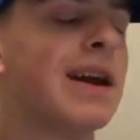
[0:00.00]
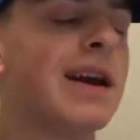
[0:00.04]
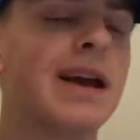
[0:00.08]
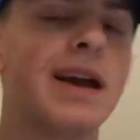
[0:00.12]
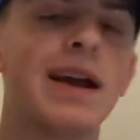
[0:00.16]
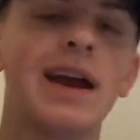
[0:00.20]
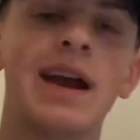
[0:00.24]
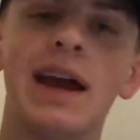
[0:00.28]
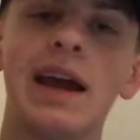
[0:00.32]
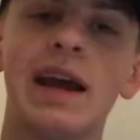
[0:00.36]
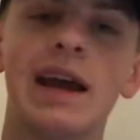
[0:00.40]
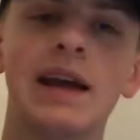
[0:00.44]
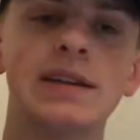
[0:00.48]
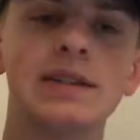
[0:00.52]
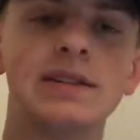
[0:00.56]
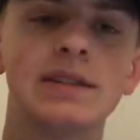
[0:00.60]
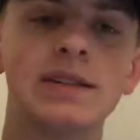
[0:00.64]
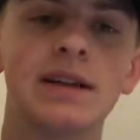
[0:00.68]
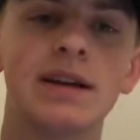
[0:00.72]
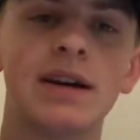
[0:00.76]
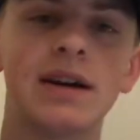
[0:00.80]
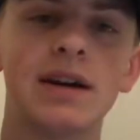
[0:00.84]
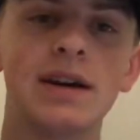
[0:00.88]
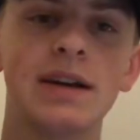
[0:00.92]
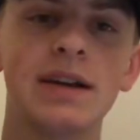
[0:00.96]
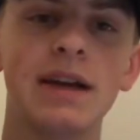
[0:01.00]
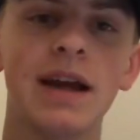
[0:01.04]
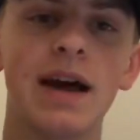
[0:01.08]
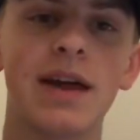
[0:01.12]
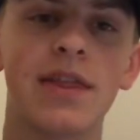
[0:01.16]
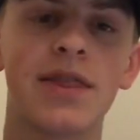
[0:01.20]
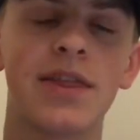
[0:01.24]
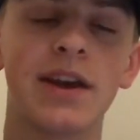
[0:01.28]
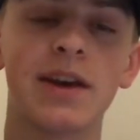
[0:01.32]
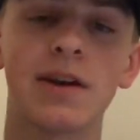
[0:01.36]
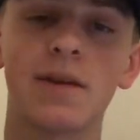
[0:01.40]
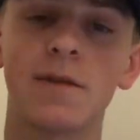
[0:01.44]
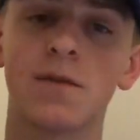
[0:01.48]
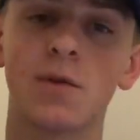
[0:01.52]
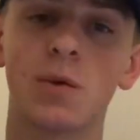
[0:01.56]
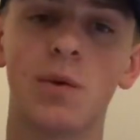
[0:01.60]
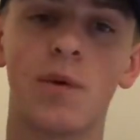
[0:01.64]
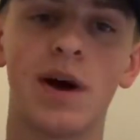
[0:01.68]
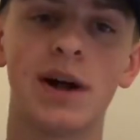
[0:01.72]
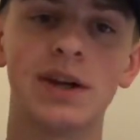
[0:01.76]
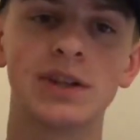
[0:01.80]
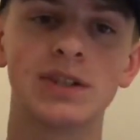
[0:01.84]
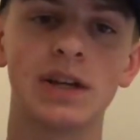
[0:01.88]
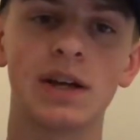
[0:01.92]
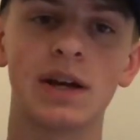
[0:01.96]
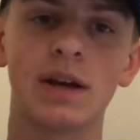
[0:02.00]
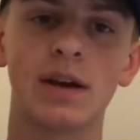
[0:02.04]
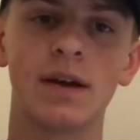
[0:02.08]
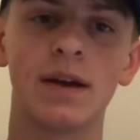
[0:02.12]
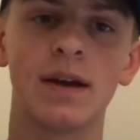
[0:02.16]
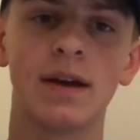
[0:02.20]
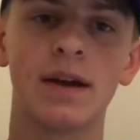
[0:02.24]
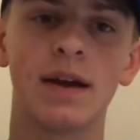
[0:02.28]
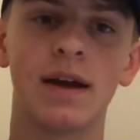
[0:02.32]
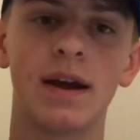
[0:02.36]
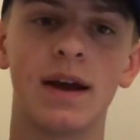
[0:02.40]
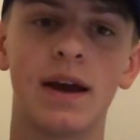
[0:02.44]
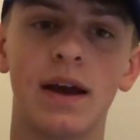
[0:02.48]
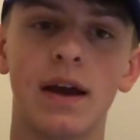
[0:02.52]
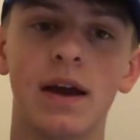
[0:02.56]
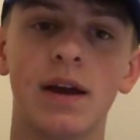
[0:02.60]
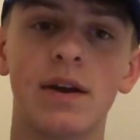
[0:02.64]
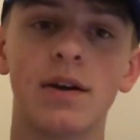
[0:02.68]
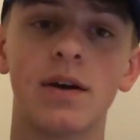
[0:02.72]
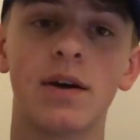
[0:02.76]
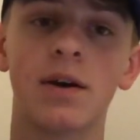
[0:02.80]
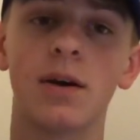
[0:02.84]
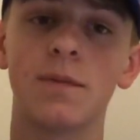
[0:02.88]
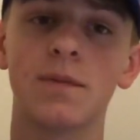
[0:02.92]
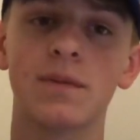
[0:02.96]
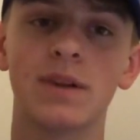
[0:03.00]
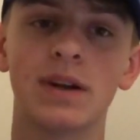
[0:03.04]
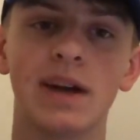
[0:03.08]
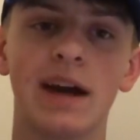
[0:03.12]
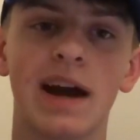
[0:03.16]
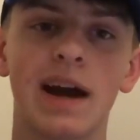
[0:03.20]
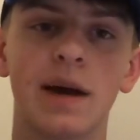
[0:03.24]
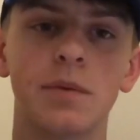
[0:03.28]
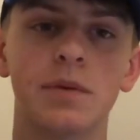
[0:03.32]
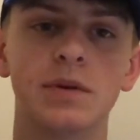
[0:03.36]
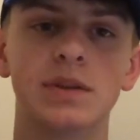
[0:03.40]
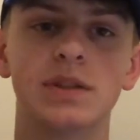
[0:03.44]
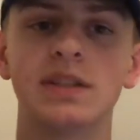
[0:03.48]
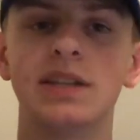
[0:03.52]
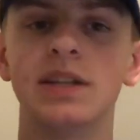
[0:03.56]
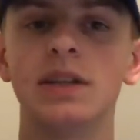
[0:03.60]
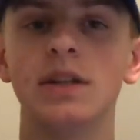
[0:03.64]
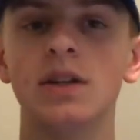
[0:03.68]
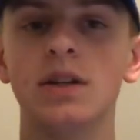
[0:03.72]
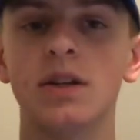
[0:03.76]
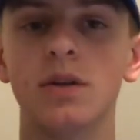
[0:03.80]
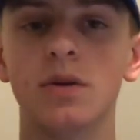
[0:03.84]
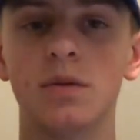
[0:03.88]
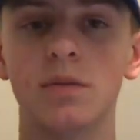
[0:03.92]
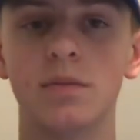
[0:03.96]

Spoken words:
And yeah, thank you for watching, and hopefully I will see you